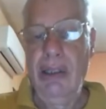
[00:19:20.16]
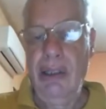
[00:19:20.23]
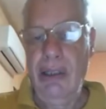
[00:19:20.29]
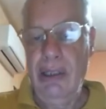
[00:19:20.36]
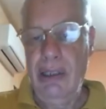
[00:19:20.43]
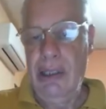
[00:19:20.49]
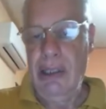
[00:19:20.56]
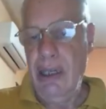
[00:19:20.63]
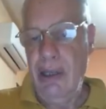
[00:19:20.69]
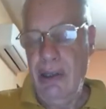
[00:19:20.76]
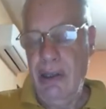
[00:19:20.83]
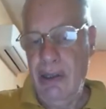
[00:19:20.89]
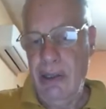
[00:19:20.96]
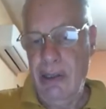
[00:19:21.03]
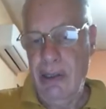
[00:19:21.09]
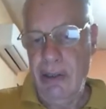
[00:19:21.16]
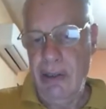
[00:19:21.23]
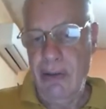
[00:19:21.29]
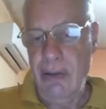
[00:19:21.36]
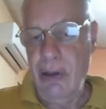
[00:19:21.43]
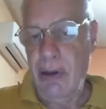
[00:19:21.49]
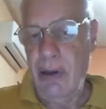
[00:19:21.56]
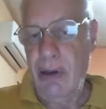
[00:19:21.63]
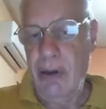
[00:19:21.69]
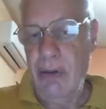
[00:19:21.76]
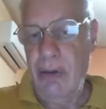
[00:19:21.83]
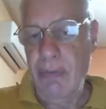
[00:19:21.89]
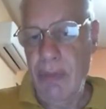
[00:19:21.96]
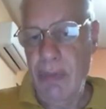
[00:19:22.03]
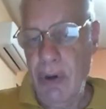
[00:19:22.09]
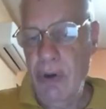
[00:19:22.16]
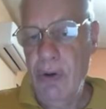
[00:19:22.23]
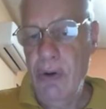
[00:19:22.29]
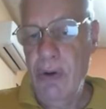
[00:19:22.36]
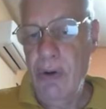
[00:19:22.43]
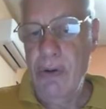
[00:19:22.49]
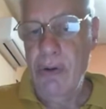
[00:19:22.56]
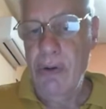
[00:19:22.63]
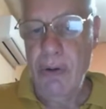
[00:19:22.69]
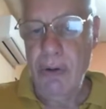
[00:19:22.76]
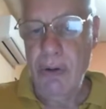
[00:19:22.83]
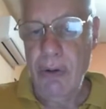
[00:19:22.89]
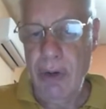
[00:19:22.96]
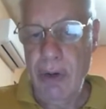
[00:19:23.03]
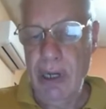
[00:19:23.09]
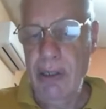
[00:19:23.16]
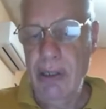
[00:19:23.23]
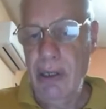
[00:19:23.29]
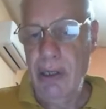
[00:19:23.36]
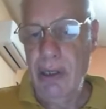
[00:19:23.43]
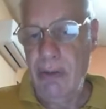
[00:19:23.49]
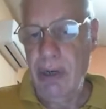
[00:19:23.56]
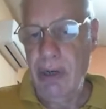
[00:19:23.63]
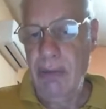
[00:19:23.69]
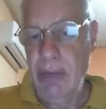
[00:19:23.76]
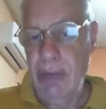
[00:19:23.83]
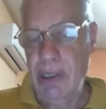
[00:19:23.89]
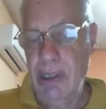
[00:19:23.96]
Take this blue, red, and green matchings,